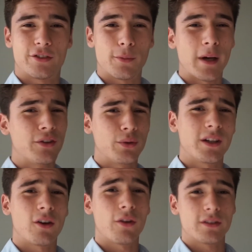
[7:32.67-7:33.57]
So by
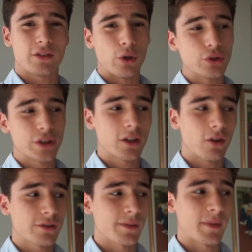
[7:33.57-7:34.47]
doing all these coaching
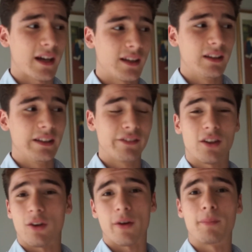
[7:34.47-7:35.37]
calls, I'm kind of leaving a
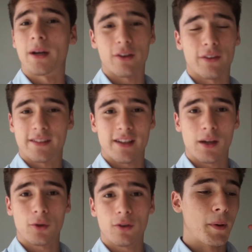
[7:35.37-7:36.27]
lot of money on the table.